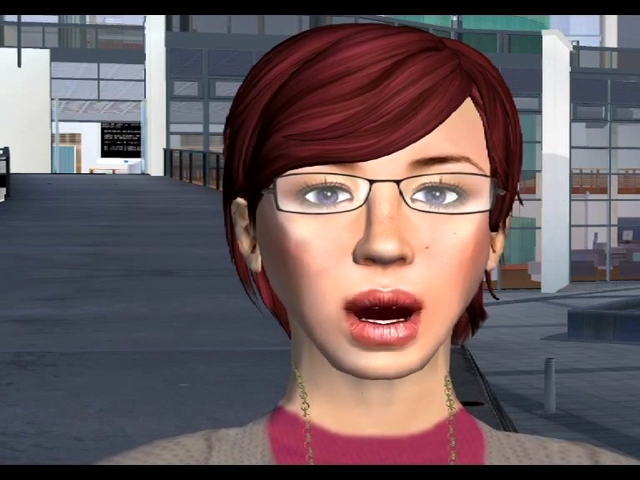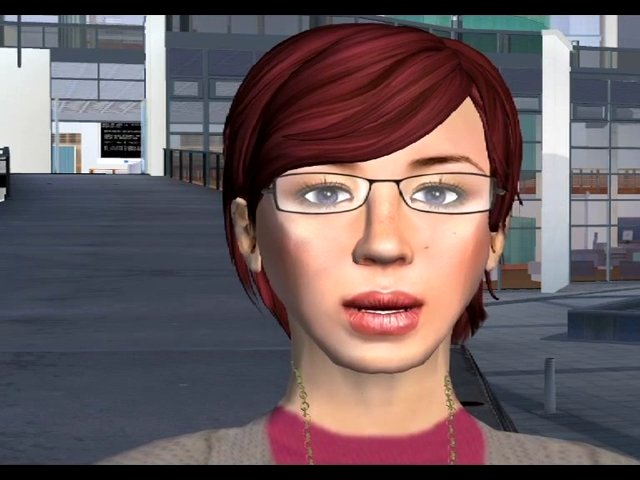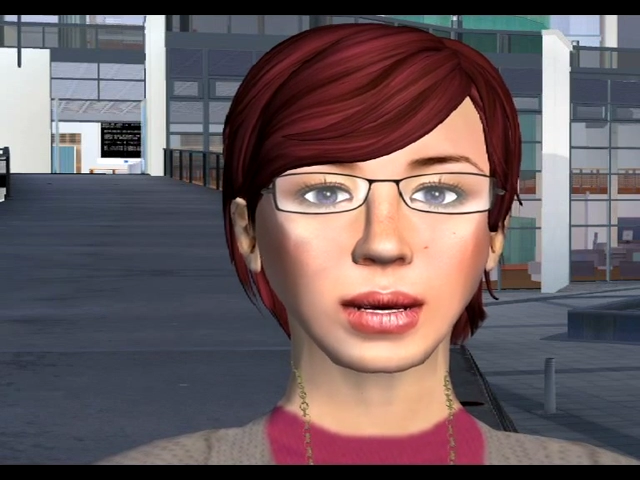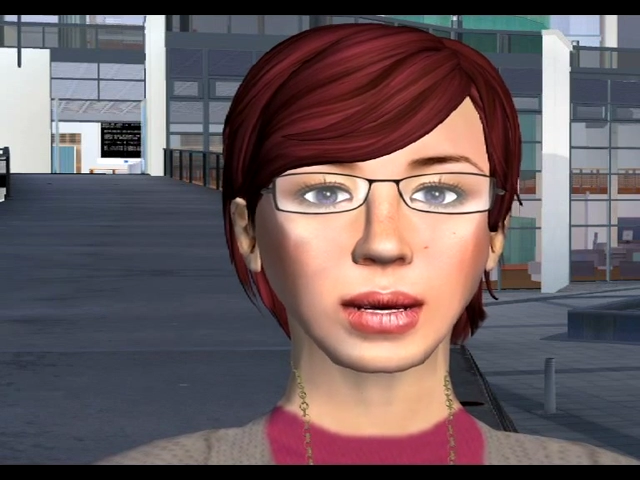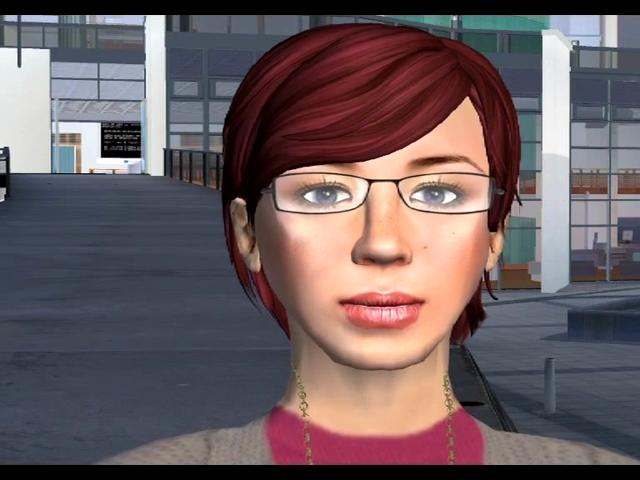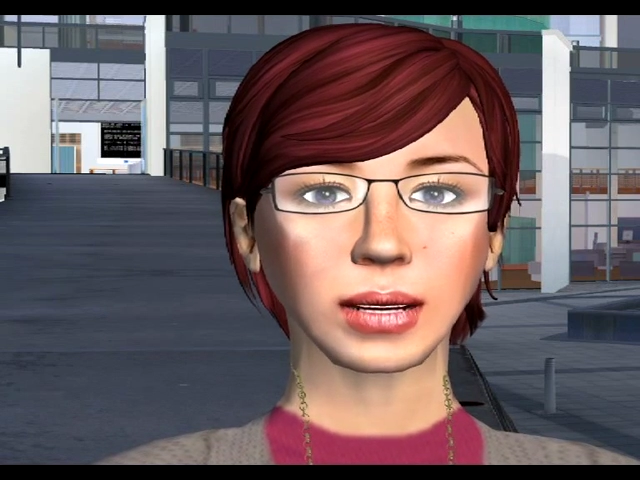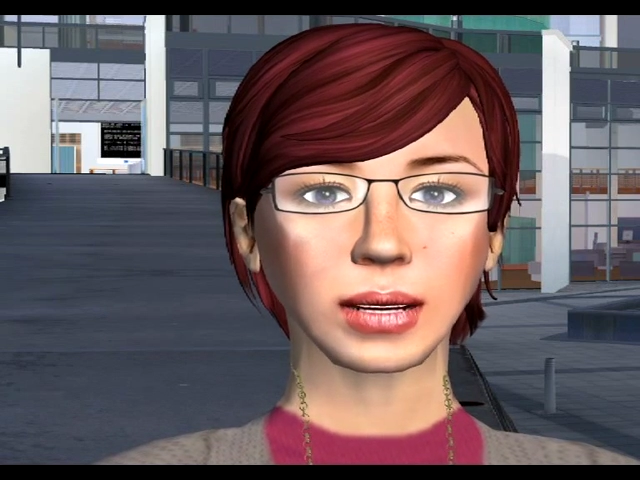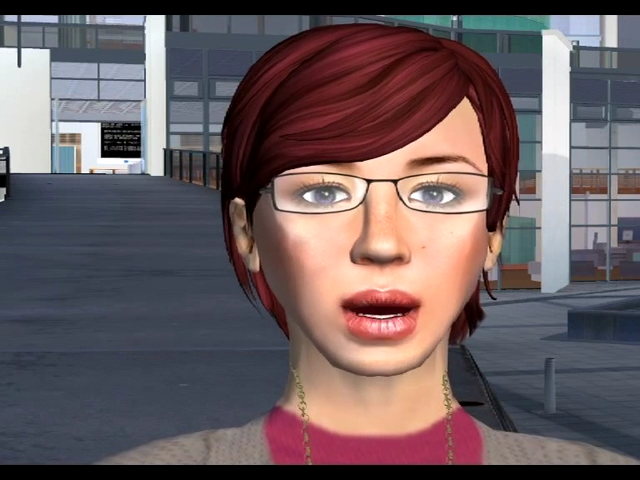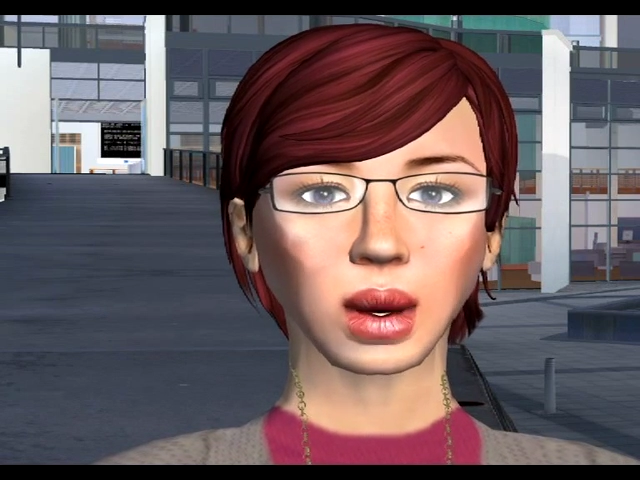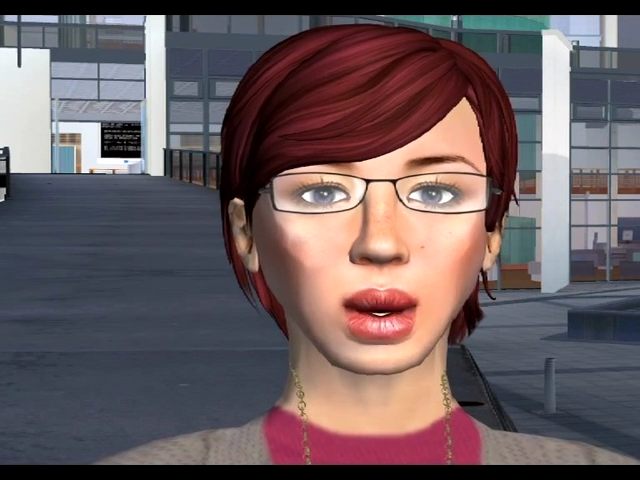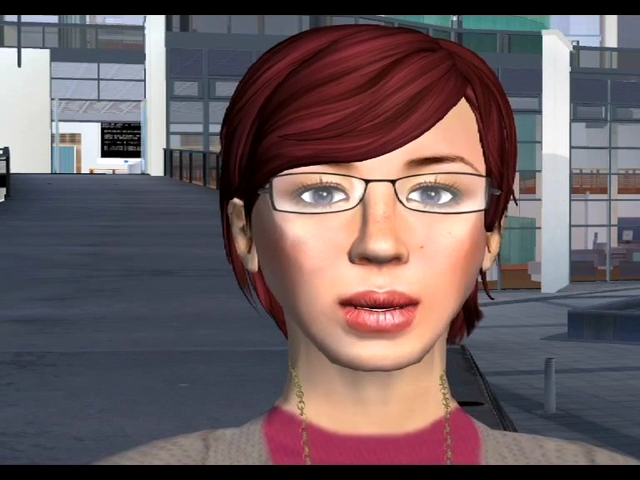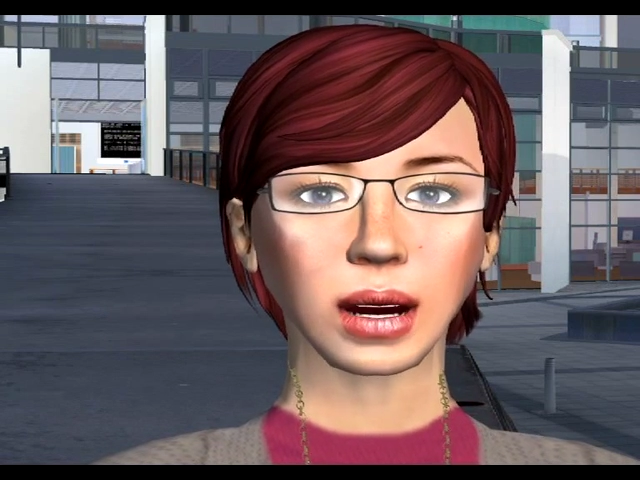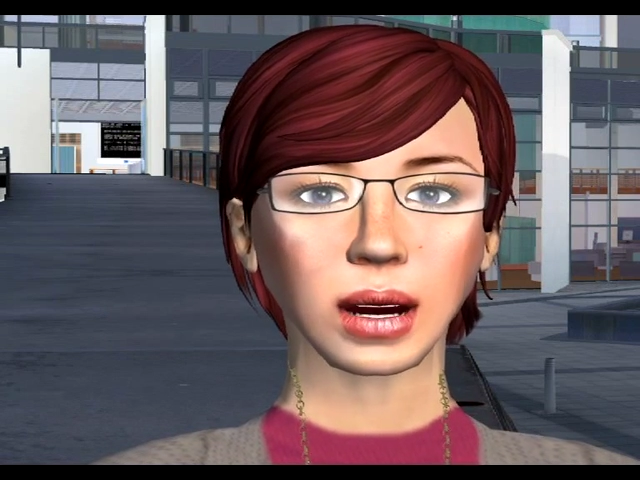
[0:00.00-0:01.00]
busy ward
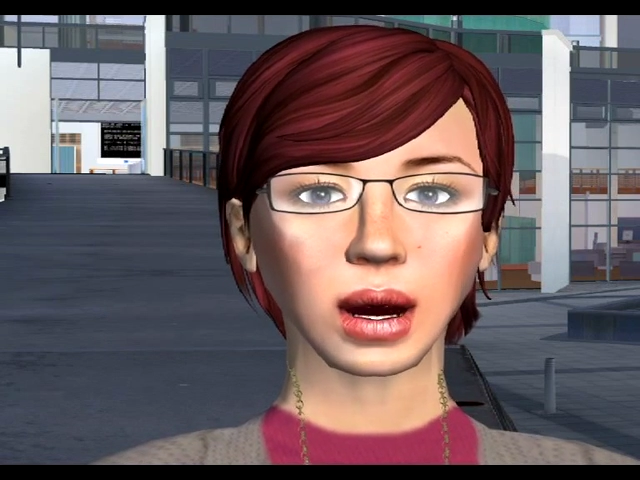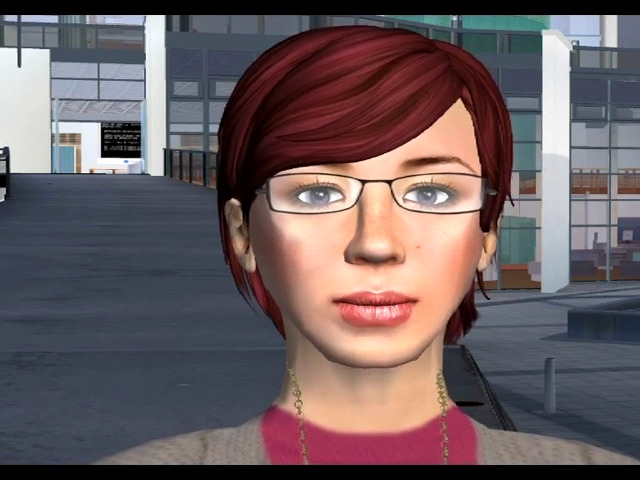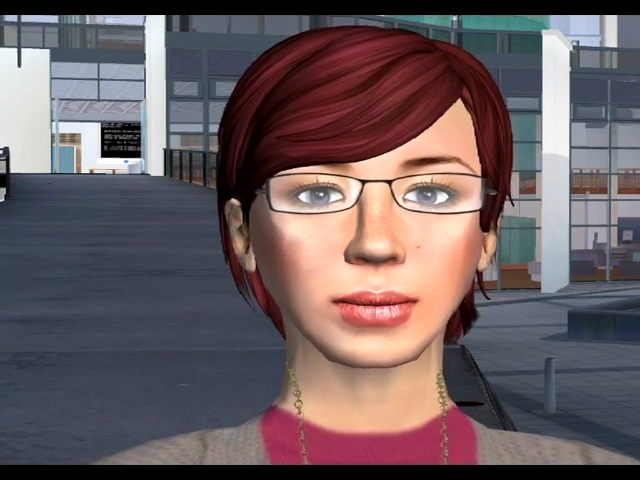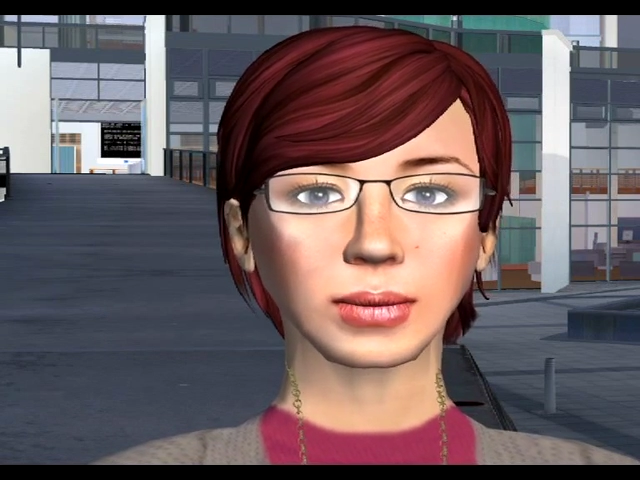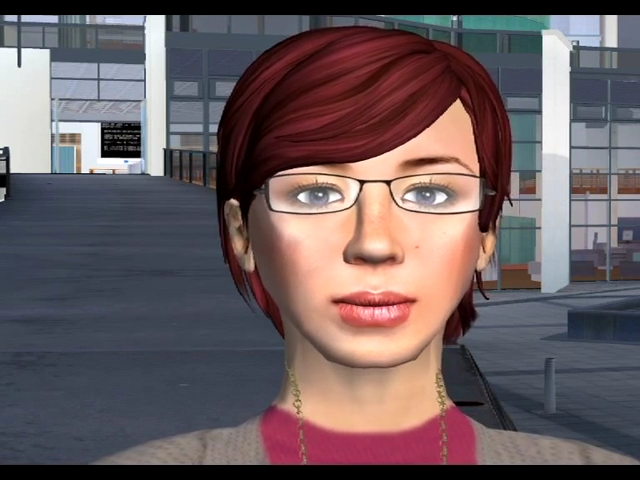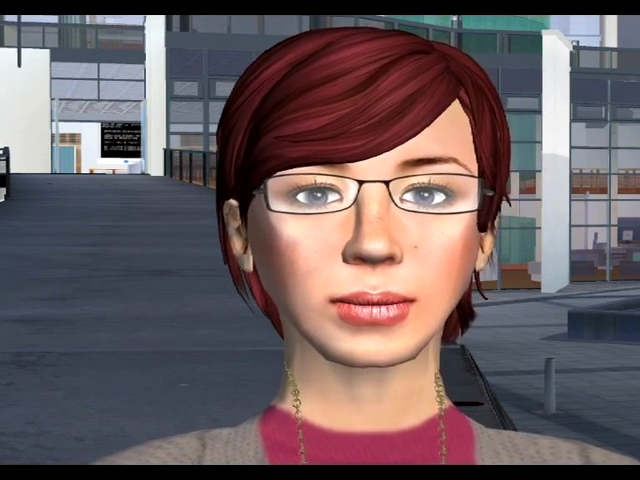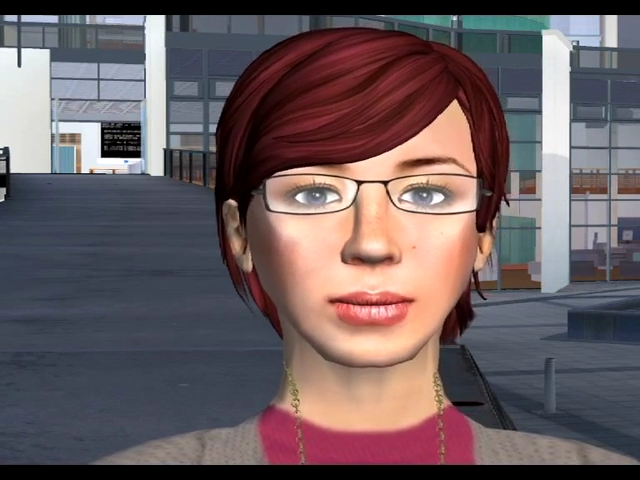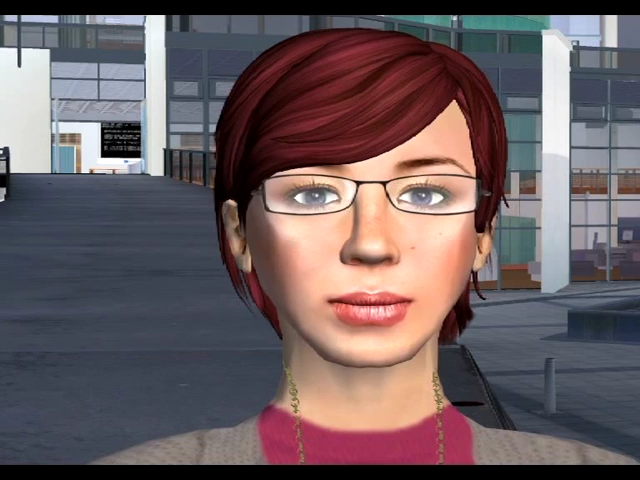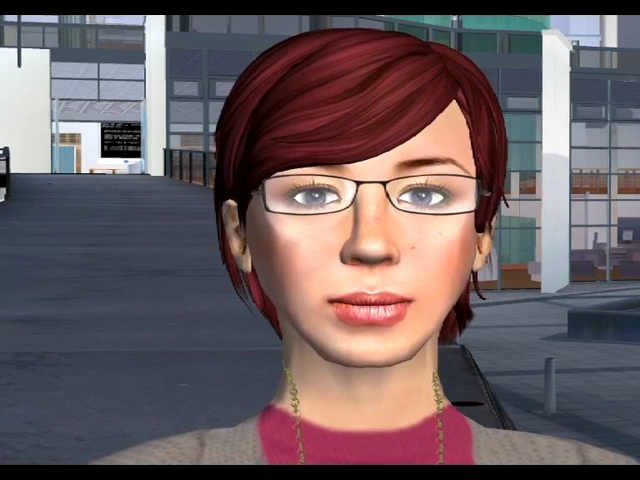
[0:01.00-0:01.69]
environment.